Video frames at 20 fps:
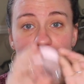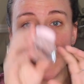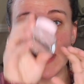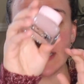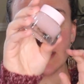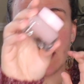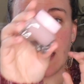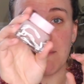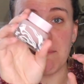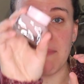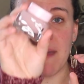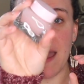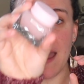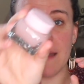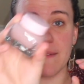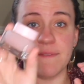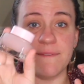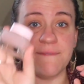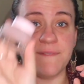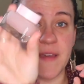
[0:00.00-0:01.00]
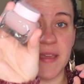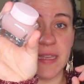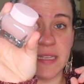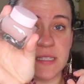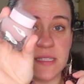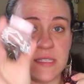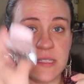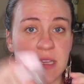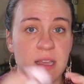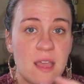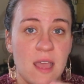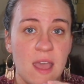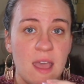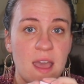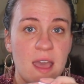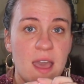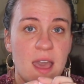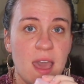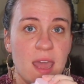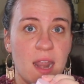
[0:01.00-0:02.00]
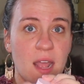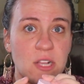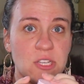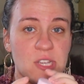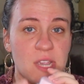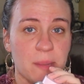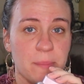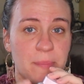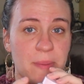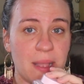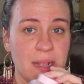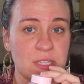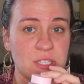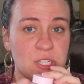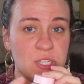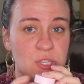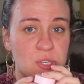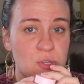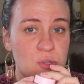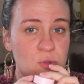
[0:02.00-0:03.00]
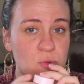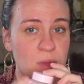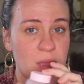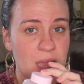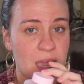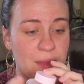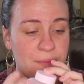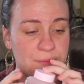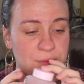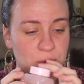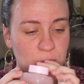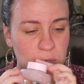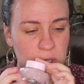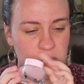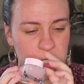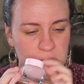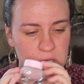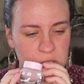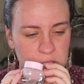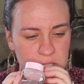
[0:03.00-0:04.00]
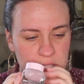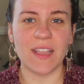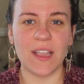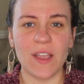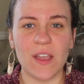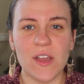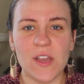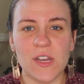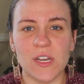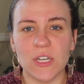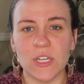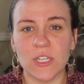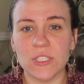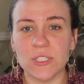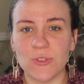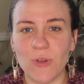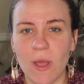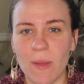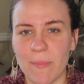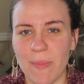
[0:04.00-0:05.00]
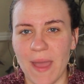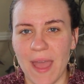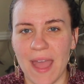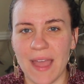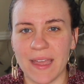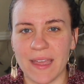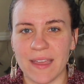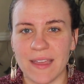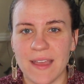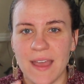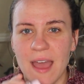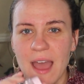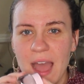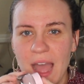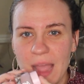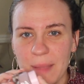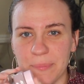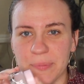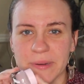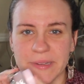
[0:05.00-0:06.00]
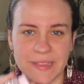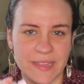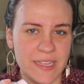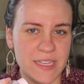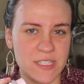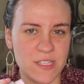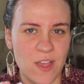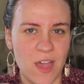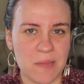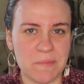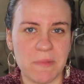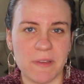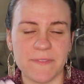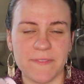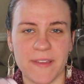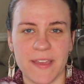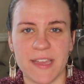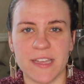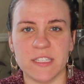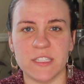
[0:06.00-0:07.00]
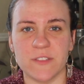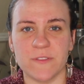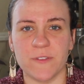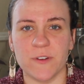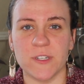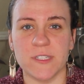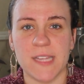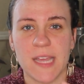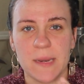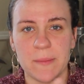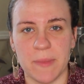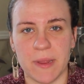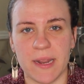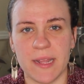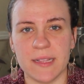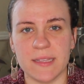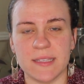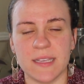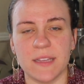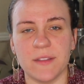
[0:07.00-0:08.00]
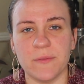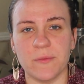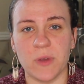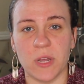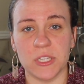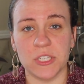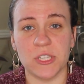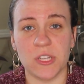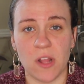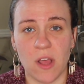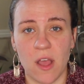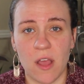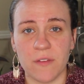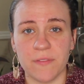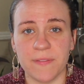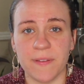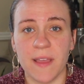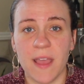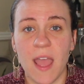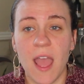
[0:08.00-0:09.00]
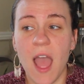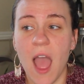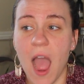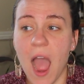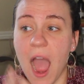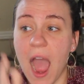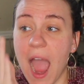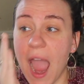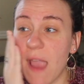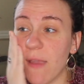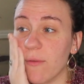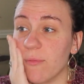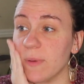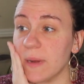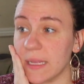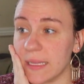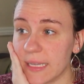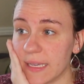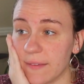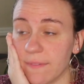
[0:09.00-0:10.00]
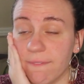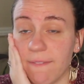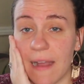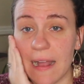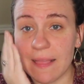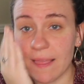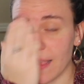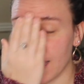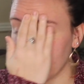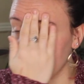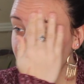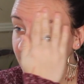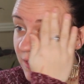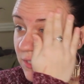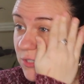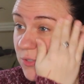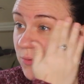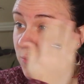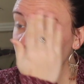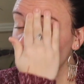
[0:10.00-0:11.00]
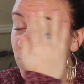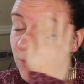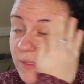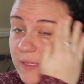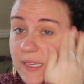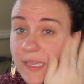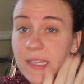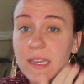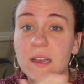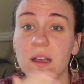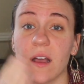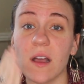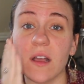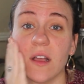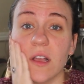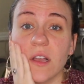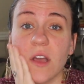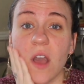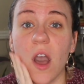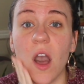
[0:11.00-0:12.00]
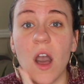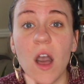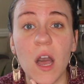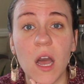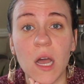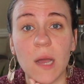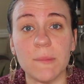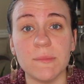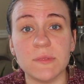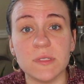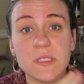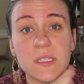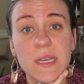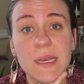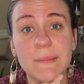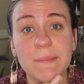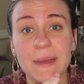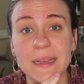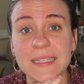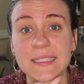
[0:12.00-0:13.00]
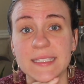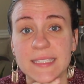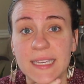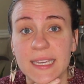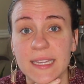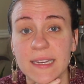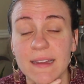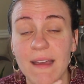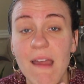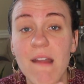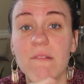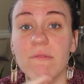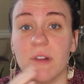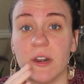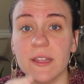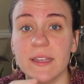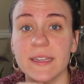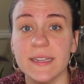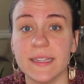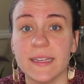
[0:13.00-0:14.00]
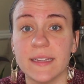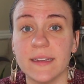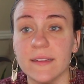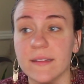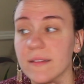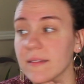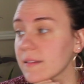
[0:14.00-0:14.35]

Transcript: this on my face, and I'll check back to you afterward. So I'm back. I put this on my face for 10 minutes and then washed it off. I really felt like it truly calmed my skin. I really did.